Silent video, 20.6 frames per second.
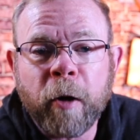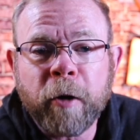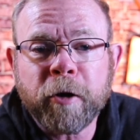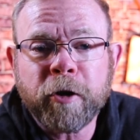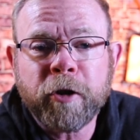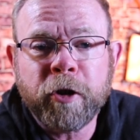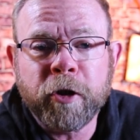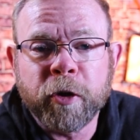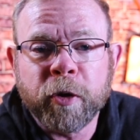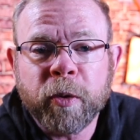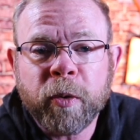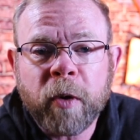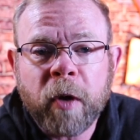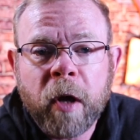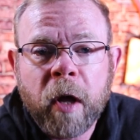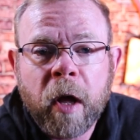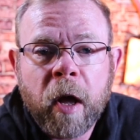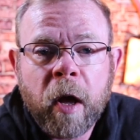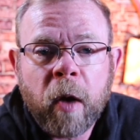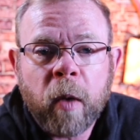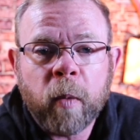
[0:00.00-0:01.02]
part two
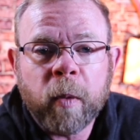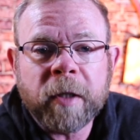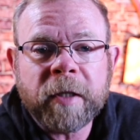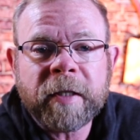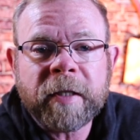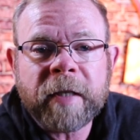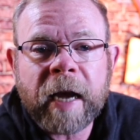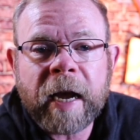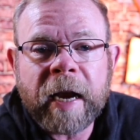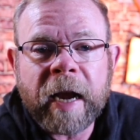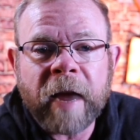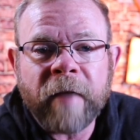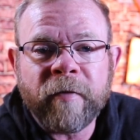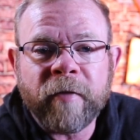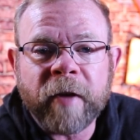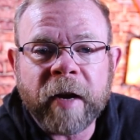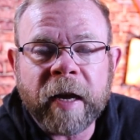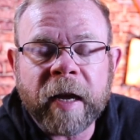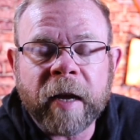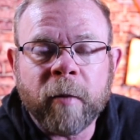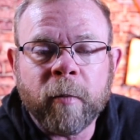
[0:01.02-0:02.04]
with Stan
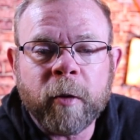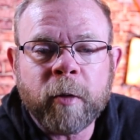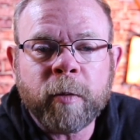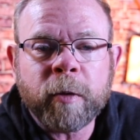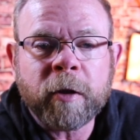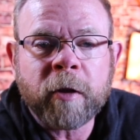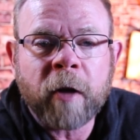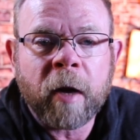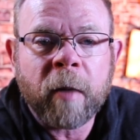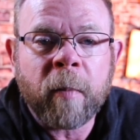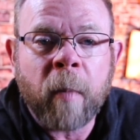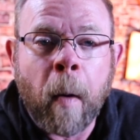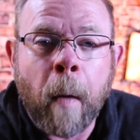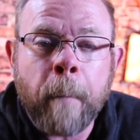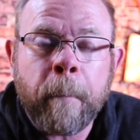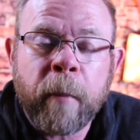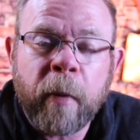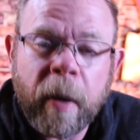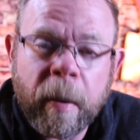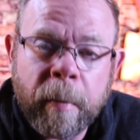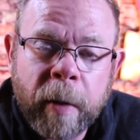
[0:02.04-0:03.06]
Efferding, in which we talk
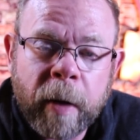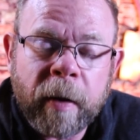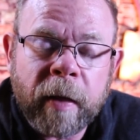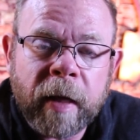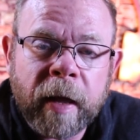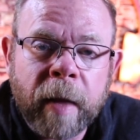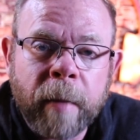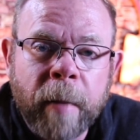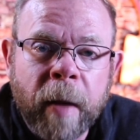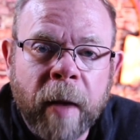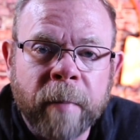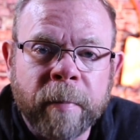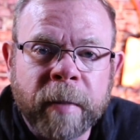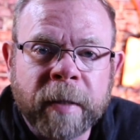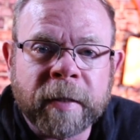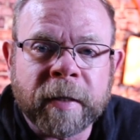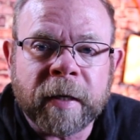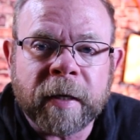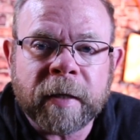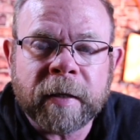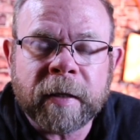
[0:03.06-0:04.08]
primarily about
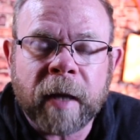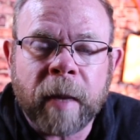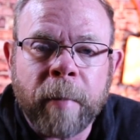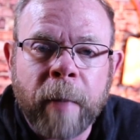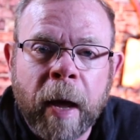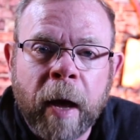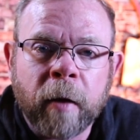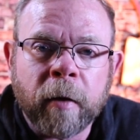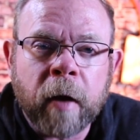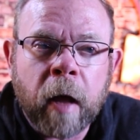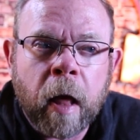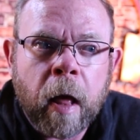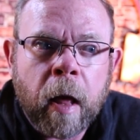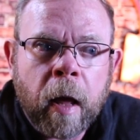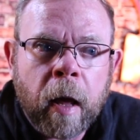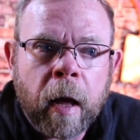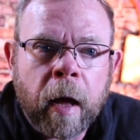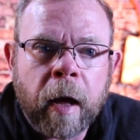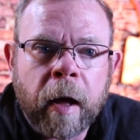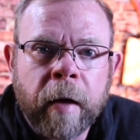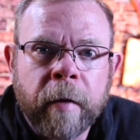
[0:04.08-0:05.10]
business, about
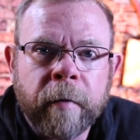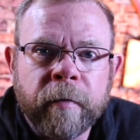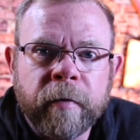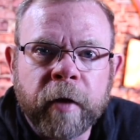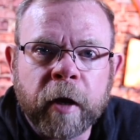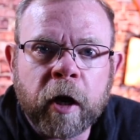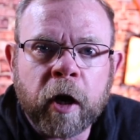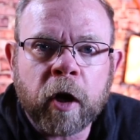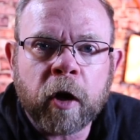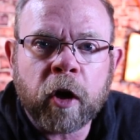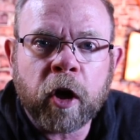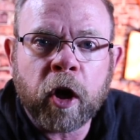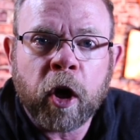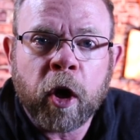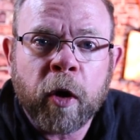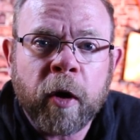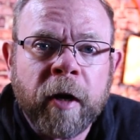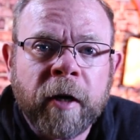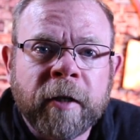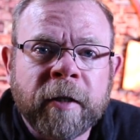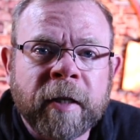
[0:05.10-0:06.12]
the
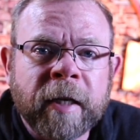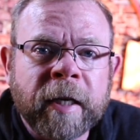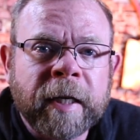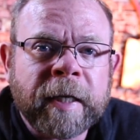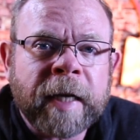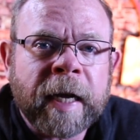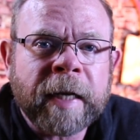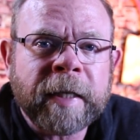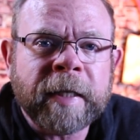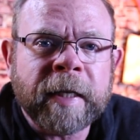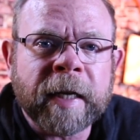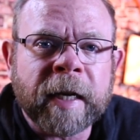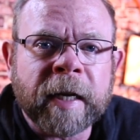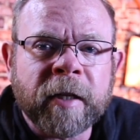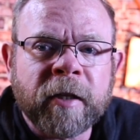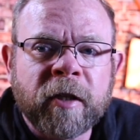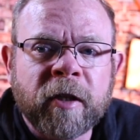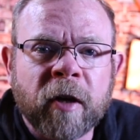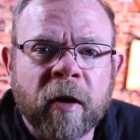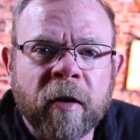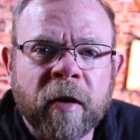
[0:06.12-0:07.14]
courage that it takes to
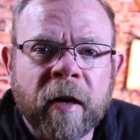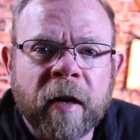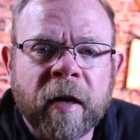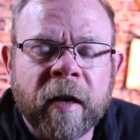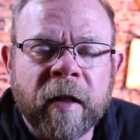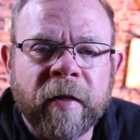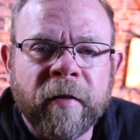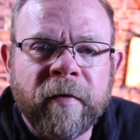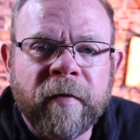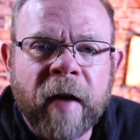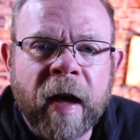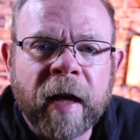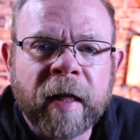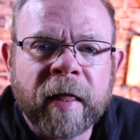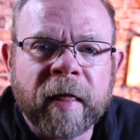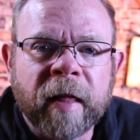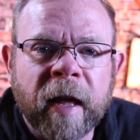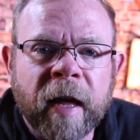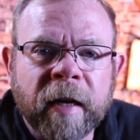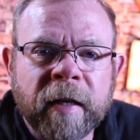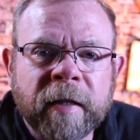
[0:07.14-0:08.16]
get started and the
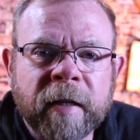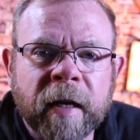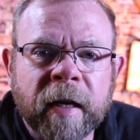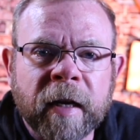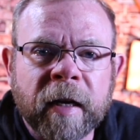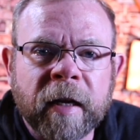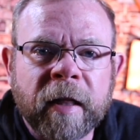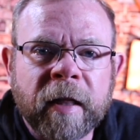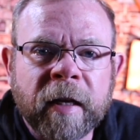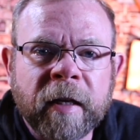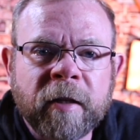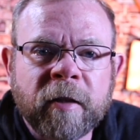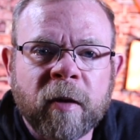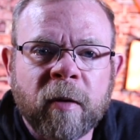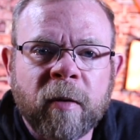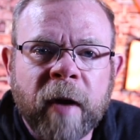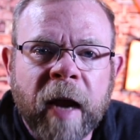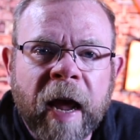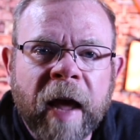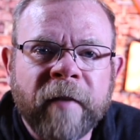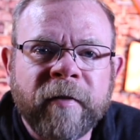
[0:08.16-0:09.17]
fact that
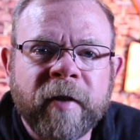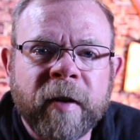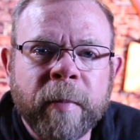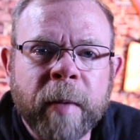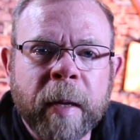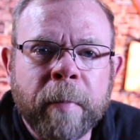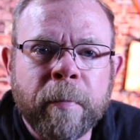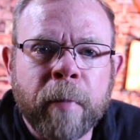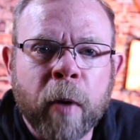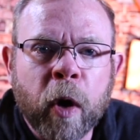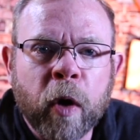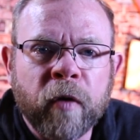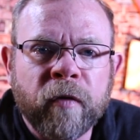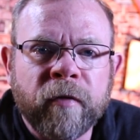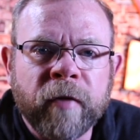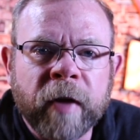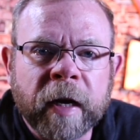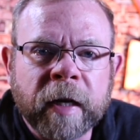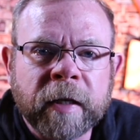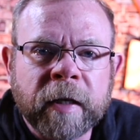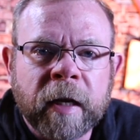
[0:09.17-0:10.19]
things don't have to be
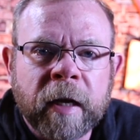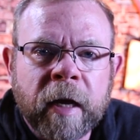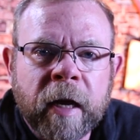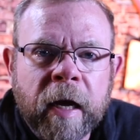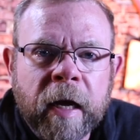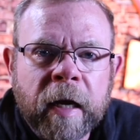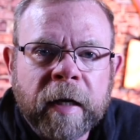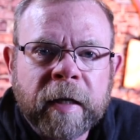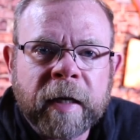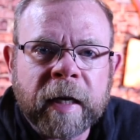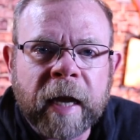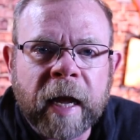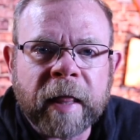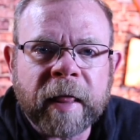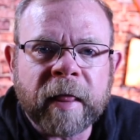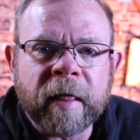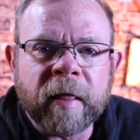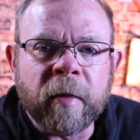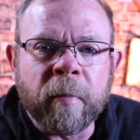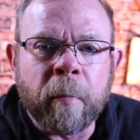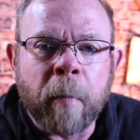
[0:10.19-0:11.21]
perfect to
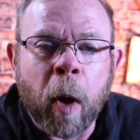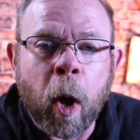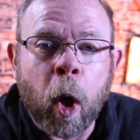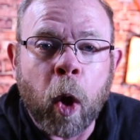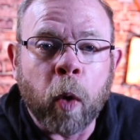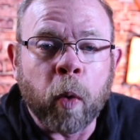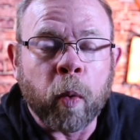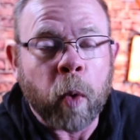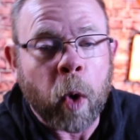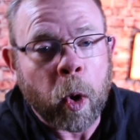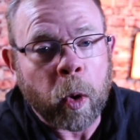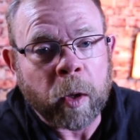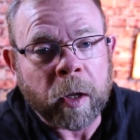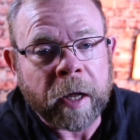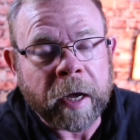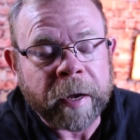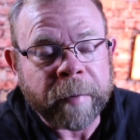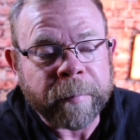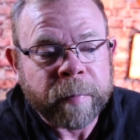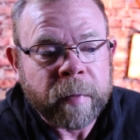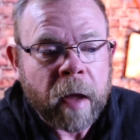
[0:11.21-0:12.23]
get the ball
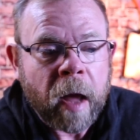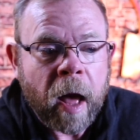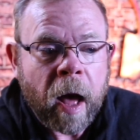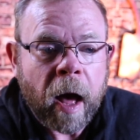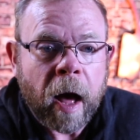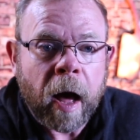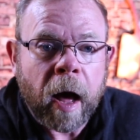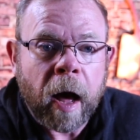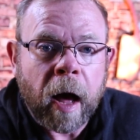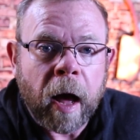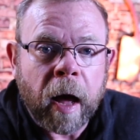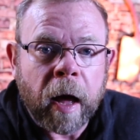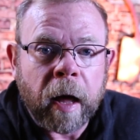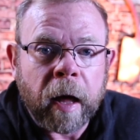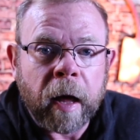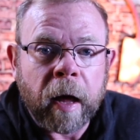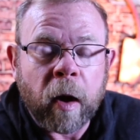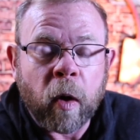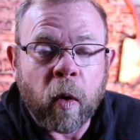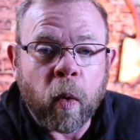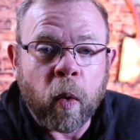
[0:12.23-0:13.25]
rolling.
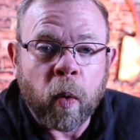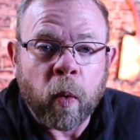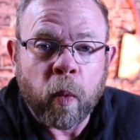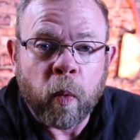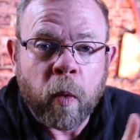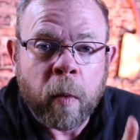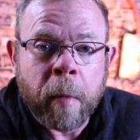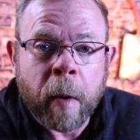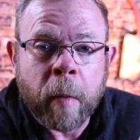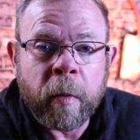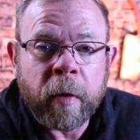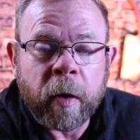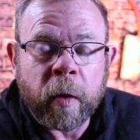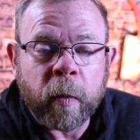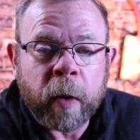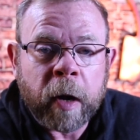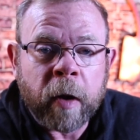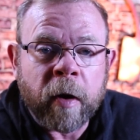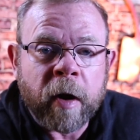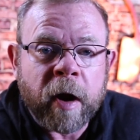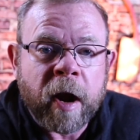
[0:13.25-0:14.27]
Remember
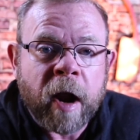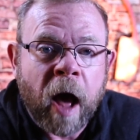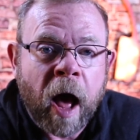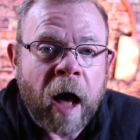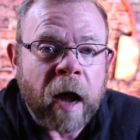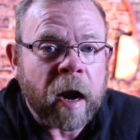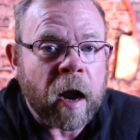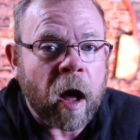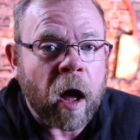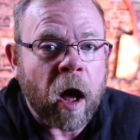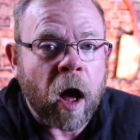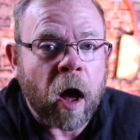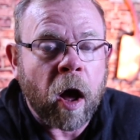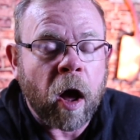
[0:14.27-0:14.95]
that we are not